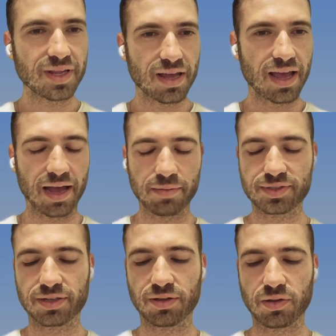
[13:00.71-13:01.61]

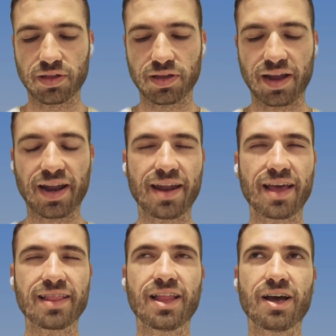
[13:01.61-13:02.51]
Absolutely, and I
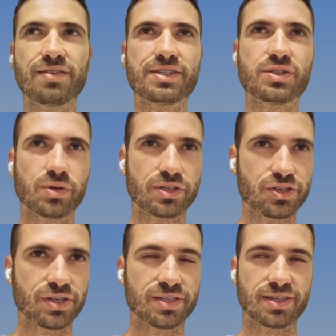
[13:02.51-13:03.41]
love the Swiss
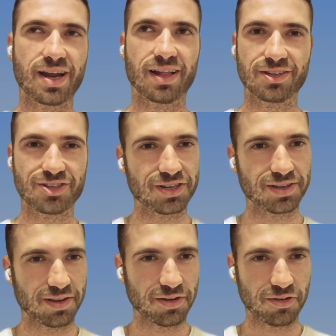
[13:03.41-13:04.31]
cheese analogy.